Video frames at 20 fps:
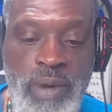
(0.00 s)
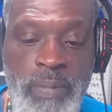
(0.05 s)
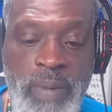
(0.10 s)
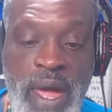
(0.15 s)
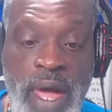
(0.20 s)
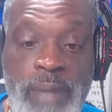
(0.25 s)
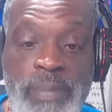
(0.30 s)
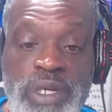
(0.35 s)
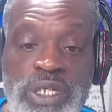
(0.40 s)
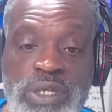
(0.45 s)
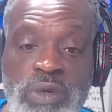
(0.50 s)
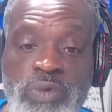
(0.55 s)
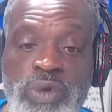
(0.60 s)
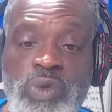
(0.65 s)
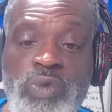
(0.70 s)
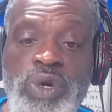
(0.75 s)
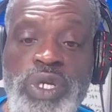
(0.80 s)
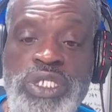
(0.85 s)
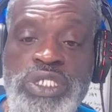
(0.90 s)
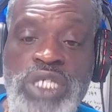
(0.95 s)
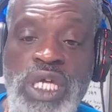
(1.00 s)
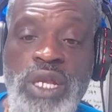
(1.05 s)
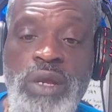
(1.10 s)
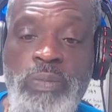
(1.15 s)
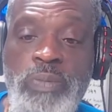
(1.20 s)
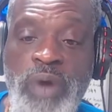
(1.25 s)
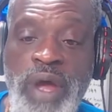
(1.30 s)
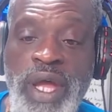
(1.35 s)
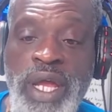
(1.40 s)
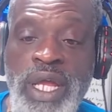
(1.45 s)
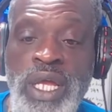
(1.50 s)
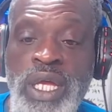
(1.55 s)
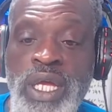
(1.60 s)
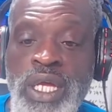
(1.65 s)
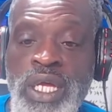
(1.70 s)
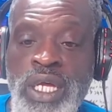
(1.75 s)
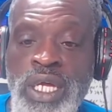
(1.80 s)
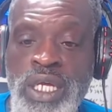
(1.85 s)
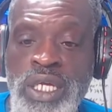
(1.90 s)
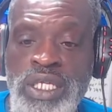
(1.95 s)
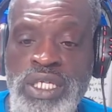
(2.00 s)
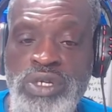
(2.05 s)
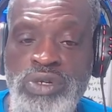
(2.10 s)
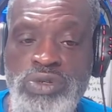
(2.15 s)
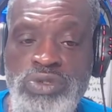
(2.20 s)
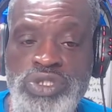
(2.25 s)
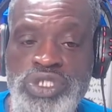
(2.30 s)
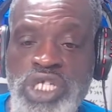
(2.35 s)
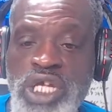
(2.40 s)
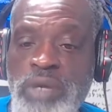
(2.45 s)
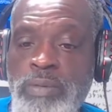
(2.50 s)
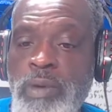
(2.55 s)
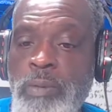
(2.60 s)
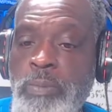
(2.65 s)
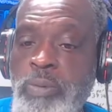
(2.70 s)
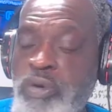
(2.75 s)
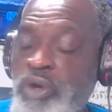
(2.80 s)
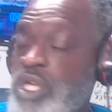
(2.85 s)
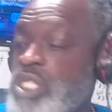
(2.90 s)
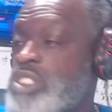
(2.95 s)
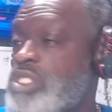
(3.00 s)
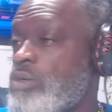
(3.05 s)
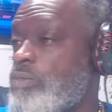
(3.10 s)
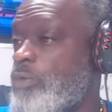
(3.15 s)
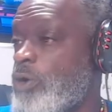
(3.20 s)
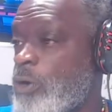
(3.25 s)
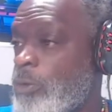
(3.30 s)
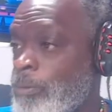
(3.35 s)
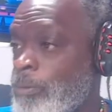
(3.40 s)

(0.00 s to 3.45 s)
babies, and we want to celebrate the Ujima principle.